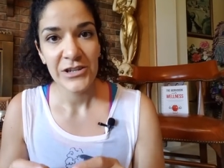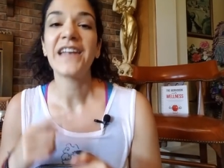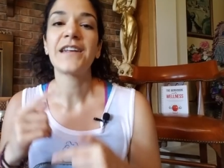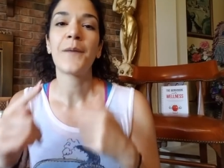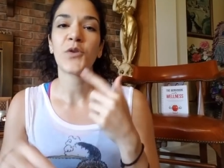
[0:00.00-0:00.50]

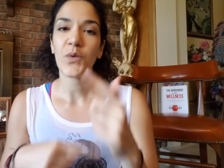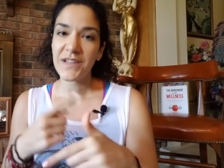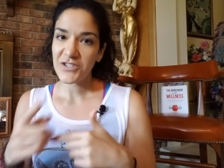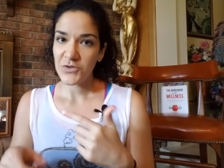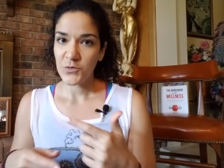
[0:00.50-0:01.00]
And I'm
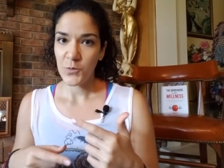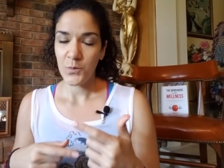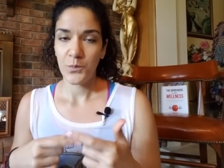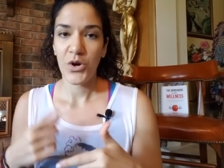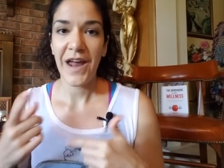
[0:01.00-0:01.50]
going to
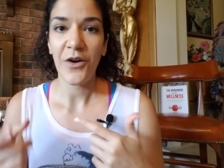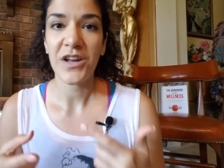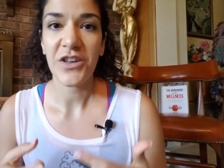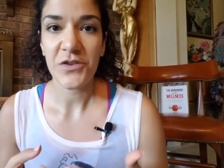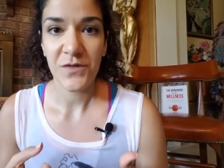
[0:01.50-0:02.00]
put out
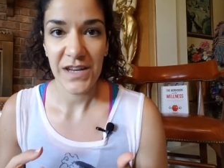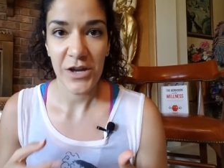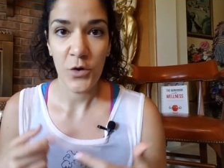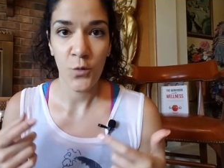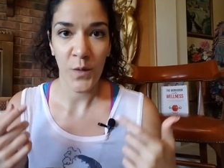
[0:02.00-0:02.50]
another
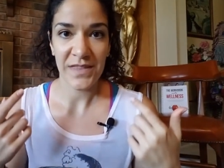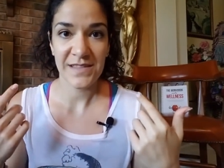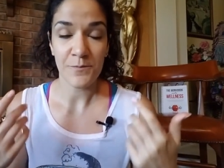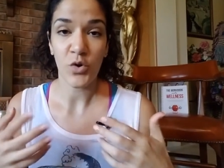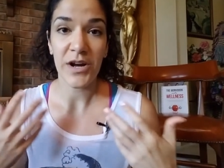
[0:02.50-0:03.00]
video with
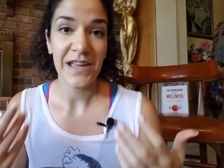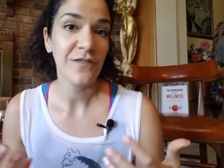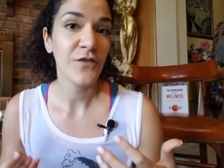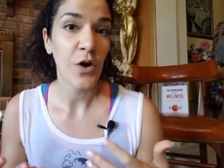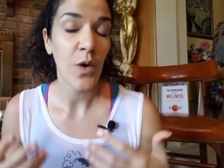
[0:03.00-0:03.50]
some more
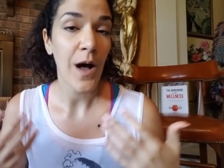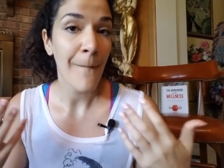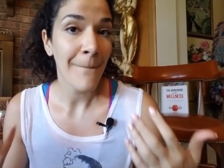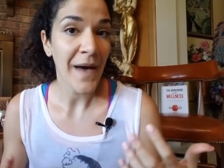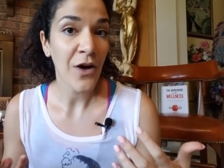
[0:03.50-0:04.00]
info
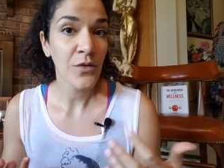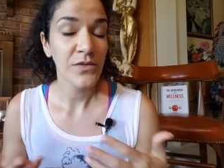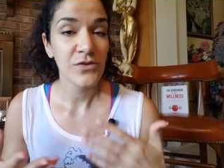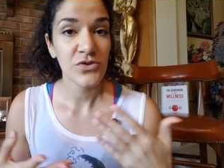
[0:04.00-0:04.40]
about